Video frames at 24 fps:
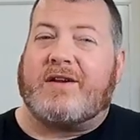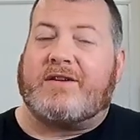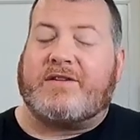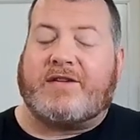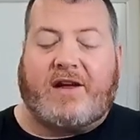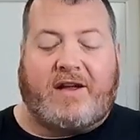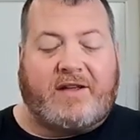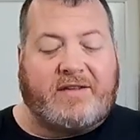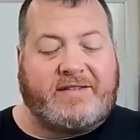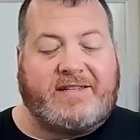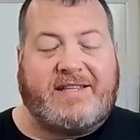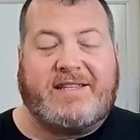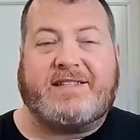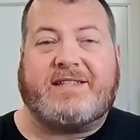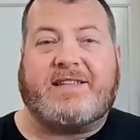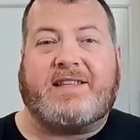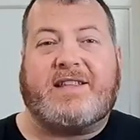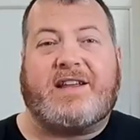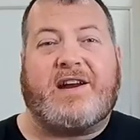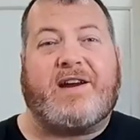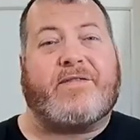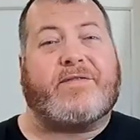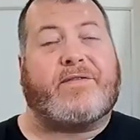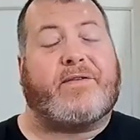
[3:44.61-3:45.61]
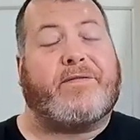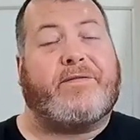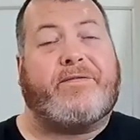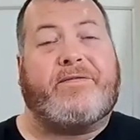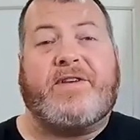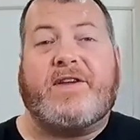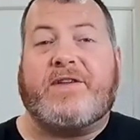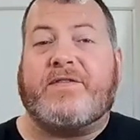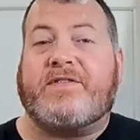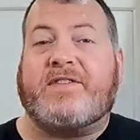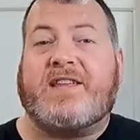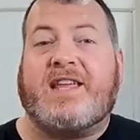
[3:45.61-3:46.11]
toss these in there for
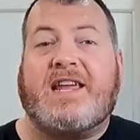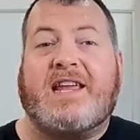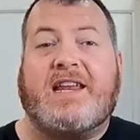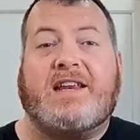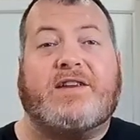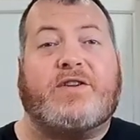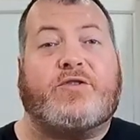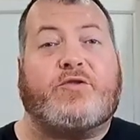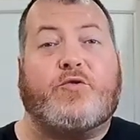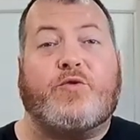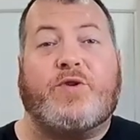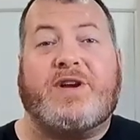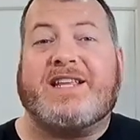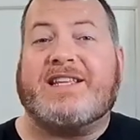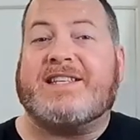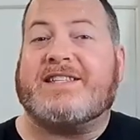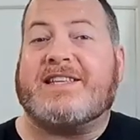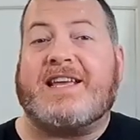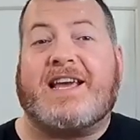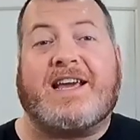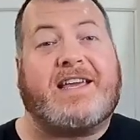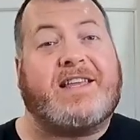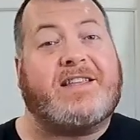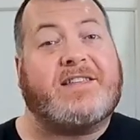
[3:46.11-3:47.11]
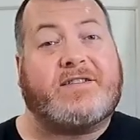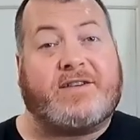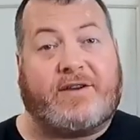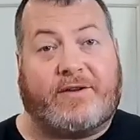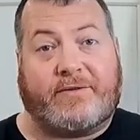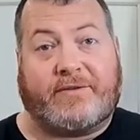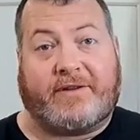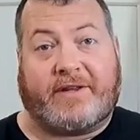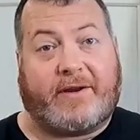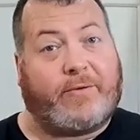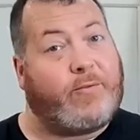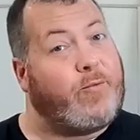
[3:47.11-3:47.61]
15 to 20 seconds
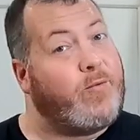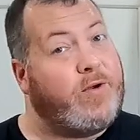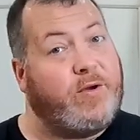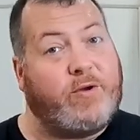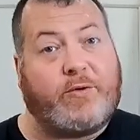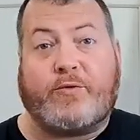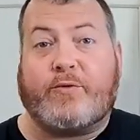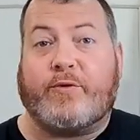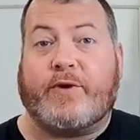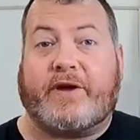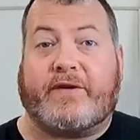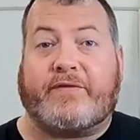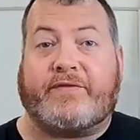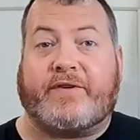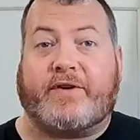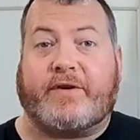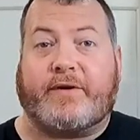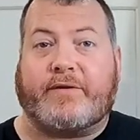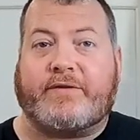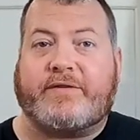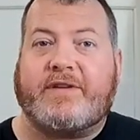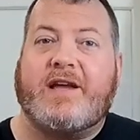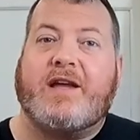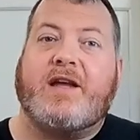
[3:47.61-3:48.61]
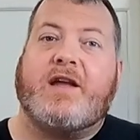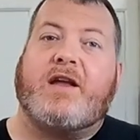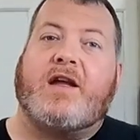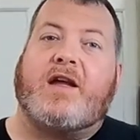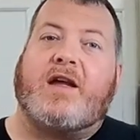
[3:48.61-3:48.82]
only. Real quick folks.